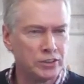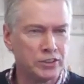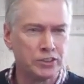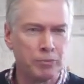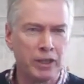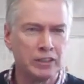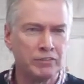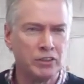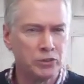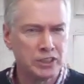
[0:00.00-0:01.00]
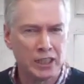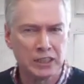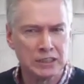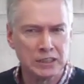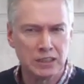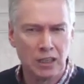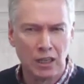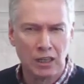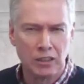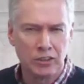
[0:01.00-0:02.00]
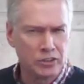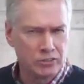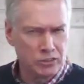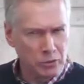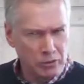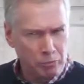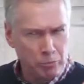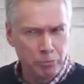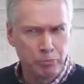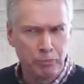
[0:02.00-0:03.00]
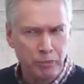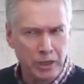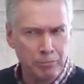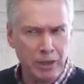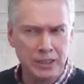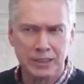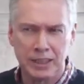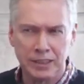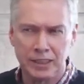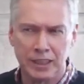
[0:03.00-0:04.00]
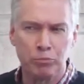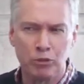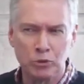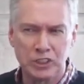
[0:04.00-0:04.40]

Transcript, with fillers: want us to spend a few seconds just sort of meditating,